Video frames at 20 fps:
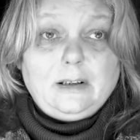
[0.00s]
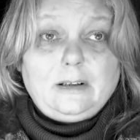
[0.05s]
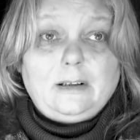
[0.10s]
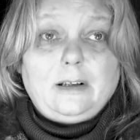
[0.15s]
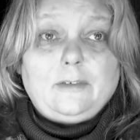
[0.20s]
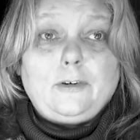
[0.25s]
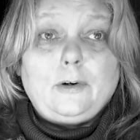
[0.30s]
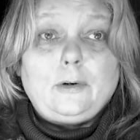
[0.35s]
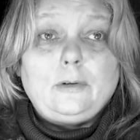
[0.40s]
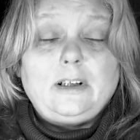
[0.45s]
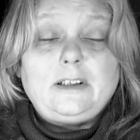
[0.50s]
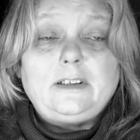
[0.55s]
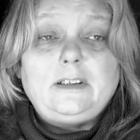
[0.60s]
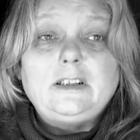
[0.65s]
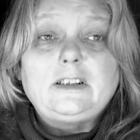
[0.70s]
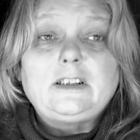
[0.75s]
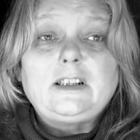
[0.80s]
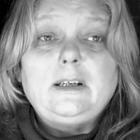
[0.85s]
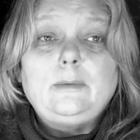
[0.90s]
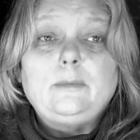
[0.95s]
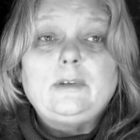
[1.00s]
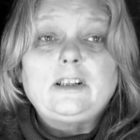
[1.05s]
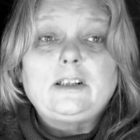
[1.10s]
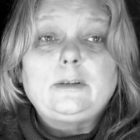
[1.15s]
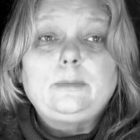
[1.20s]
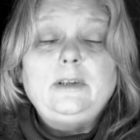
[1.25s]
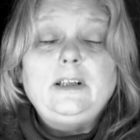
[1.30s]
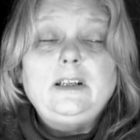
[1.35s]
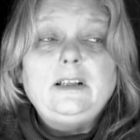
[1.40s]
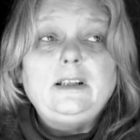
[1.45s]
they've all had the same
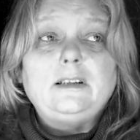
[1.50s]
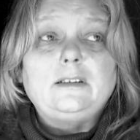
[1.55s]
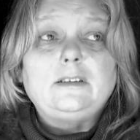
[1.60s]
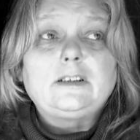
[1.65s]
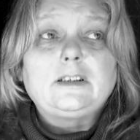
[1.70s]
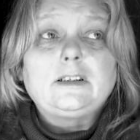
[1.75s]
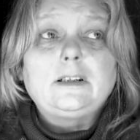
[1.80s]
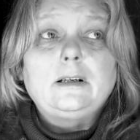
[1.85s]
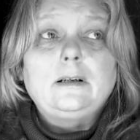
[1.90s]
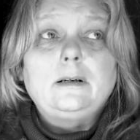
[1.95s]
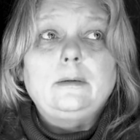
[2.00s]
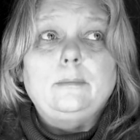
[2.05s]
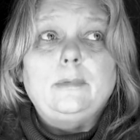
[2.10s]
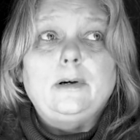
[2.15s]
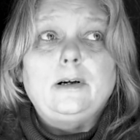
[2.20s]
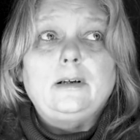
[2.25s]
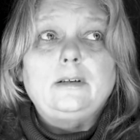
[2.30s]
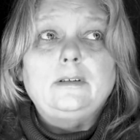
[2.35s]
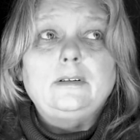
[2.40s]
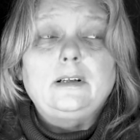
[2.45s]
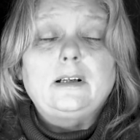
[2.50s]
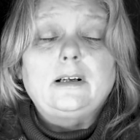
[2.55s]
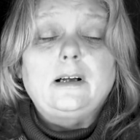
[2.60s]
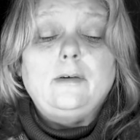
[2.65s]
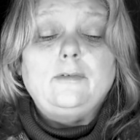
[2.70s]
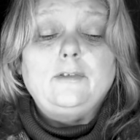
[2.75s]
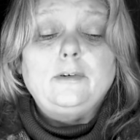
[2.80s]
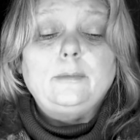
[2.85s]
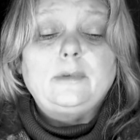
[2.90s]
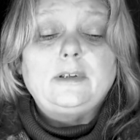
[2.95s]
experience. But the
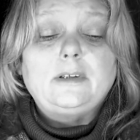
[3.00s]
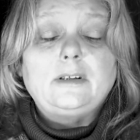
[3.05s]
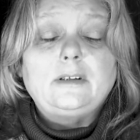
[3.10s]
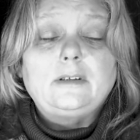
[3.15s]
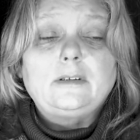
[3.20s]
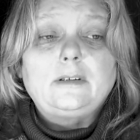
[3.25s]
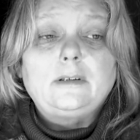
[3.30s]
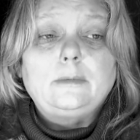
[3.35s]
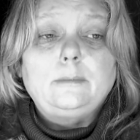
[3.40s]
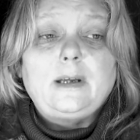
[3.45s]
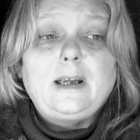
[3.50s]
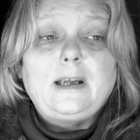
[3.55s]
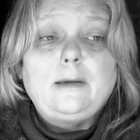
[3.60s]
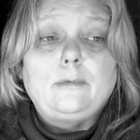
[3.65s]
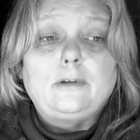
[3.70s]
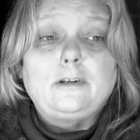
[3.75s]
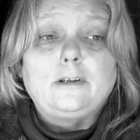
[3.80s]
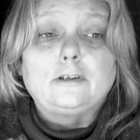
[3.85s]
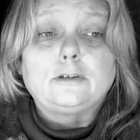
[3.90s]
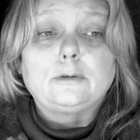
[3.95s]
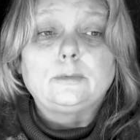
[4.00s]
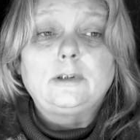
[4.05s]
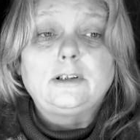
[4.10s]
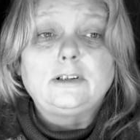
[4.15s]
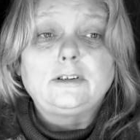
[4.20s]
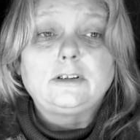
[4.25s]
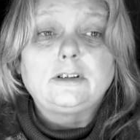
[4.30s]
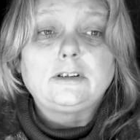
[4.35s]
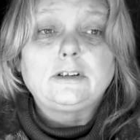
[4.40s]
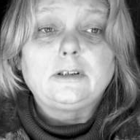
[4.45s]
government met with us
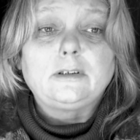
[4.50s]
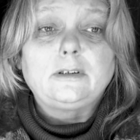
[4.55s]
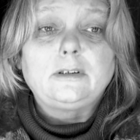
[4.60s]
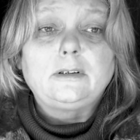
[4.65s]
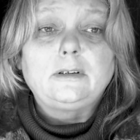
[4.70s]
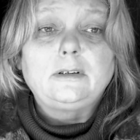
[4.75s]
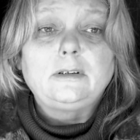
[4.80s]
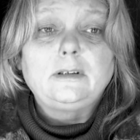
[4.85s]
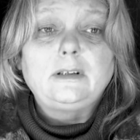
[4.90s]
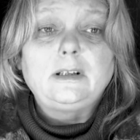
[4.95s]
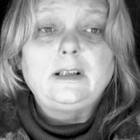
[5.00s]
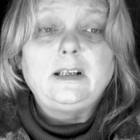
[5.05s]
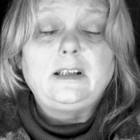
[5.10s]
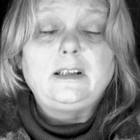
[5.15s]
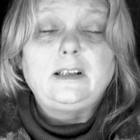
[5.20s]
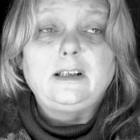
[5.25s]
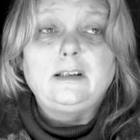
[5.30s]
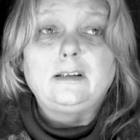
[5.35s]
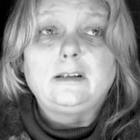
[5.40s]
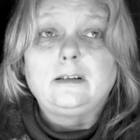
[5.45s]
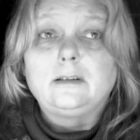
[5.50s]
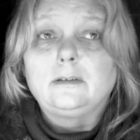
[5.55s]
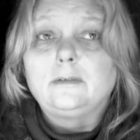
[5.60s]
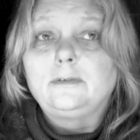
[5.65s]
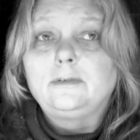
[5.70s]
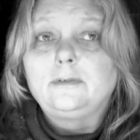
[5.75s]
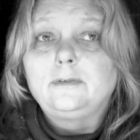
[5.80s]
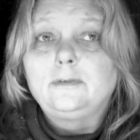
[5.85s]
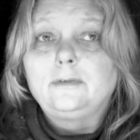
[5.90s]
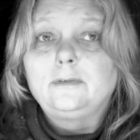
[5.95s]
once on the
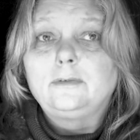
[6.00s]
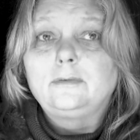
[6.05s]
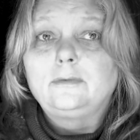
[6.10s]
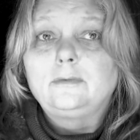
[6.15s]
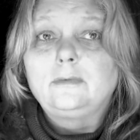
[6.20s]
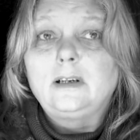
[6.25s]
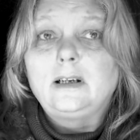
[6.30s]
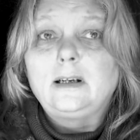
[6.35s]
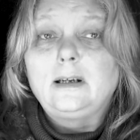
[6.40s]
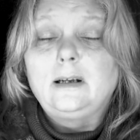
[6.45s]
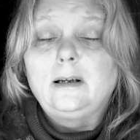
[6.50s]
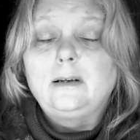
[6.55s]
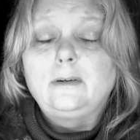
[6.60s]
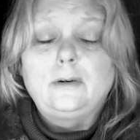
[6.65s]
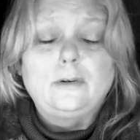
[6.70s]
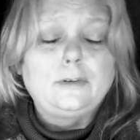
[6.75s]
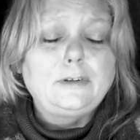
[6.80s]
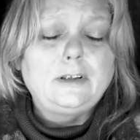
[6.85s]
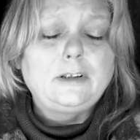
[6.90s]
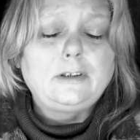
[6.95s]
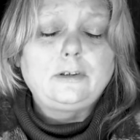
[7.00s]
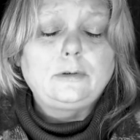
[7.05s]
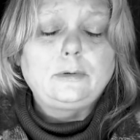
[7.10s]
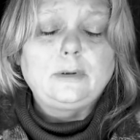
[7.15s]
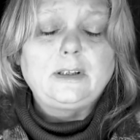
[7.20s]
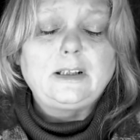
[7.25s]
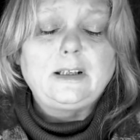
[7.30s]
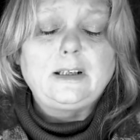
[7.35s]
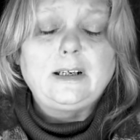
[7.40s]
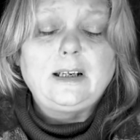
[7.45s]

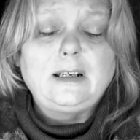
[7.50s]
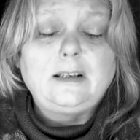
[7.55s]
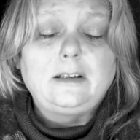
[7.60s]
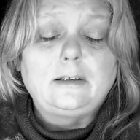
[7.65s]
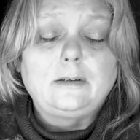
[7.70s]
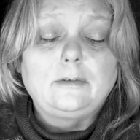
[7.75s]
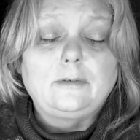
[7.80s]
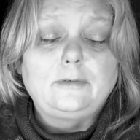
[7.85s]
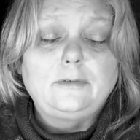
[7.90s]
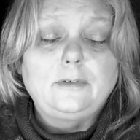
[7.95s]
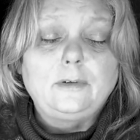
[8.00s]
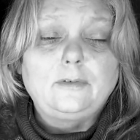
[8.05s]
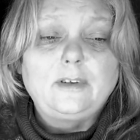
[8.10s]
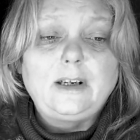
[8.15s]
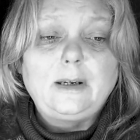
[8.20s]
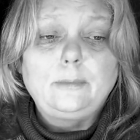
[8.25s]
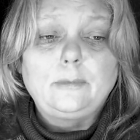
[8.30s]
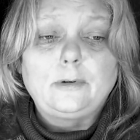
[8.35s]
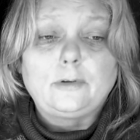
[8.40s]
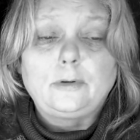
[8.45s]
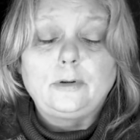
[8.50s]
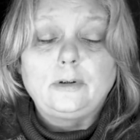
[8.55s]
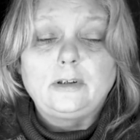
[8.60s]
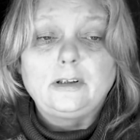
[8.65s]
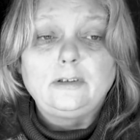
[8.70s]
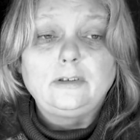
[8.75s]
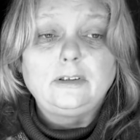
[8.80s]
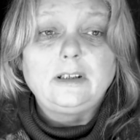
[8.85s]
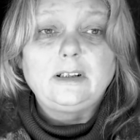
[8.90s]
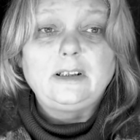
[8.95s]
29th of November
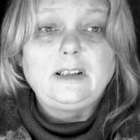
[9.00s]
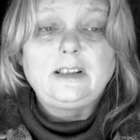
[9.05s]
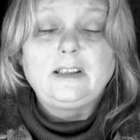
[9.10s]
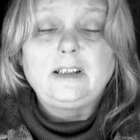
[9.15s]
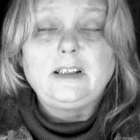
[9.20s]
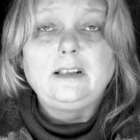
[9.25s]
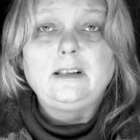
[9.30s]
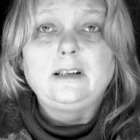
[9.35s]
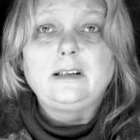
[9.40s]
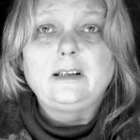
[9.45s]
2018